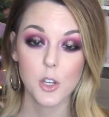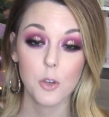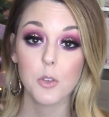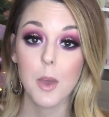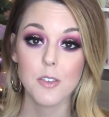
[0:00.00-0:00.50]
You
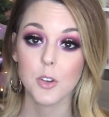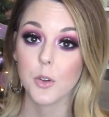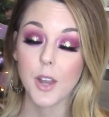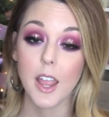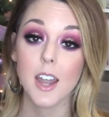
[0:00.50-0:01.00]
know, if you ever
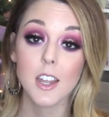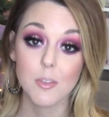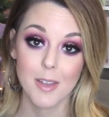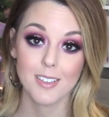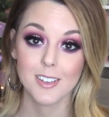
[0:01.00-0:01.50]
create any
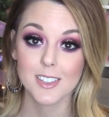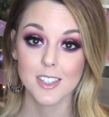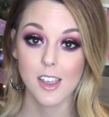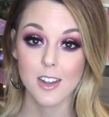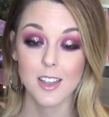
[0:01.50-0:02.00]
of my looks
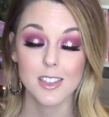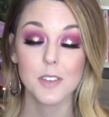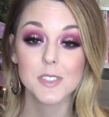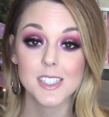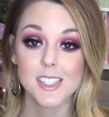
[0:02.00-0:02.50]
again, I'd
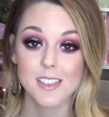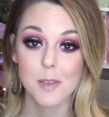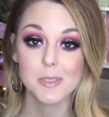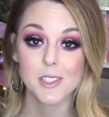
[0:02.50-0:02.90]
love to see them.